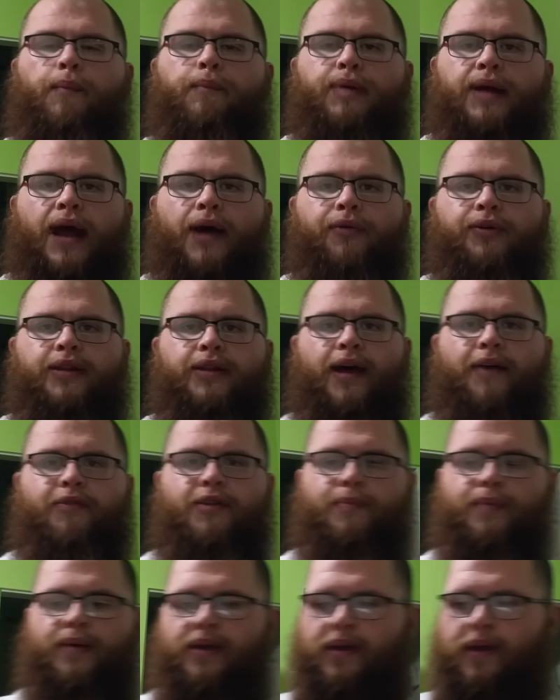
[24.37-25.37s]
but I would
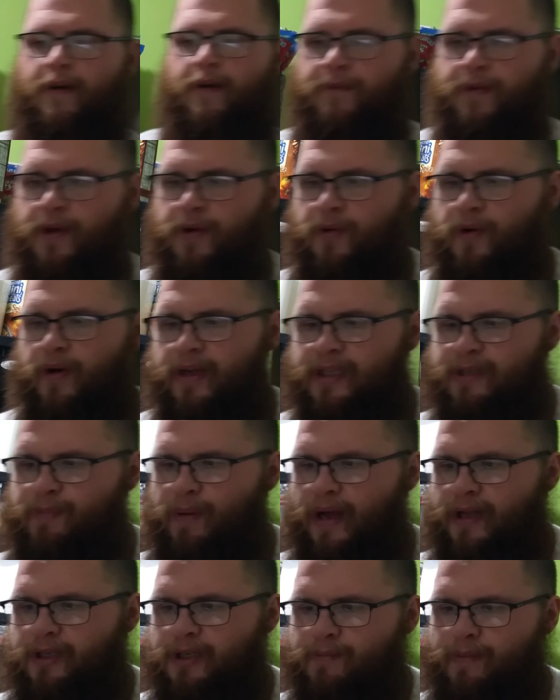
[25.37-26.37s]
love to be. If you want to
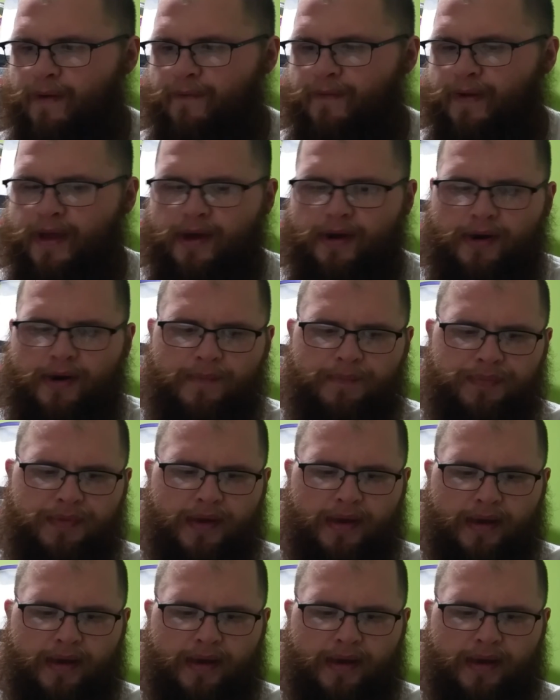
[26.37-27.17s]
sponsor my video,